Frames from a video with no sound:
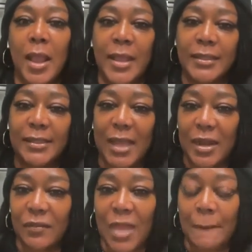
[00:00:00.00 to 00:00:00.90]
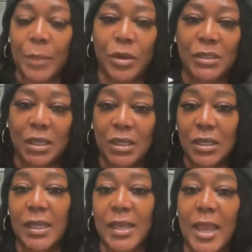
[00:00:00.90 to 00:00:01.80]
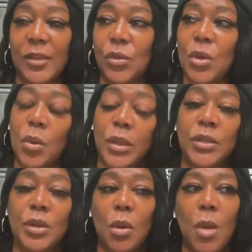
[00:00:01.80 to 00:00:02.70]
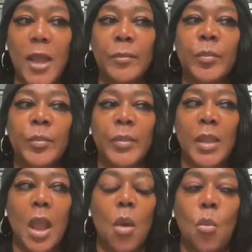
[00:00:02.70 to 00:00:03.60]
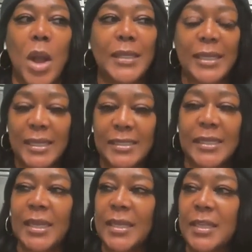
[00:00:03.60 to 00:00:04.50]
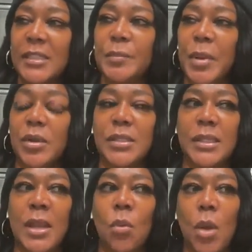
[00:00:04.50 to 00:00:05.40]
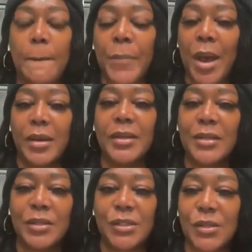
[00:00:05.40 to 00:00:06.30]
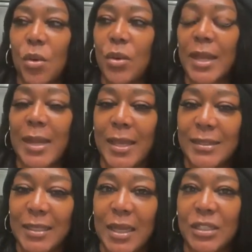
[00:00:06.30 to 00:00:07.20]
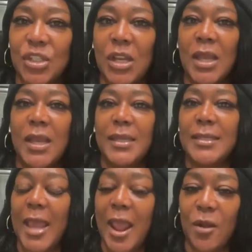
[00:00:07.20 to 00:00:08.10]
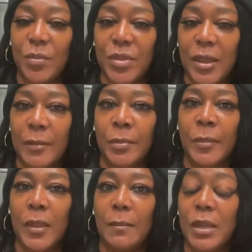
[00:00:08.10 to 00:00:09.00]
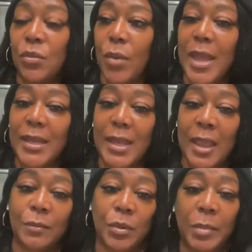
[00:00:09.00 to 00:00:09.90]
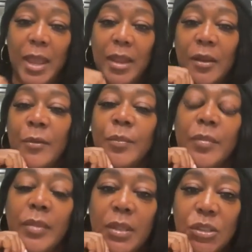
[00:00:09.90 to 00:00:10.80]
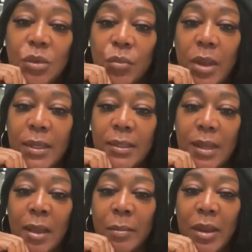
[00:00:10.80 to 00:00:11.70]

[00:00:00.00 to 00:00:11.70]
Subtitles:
Instead of that person looking at you going, you know what? What isn't in this person, and what part of their soul can I touch to help them be ready and prepared to run a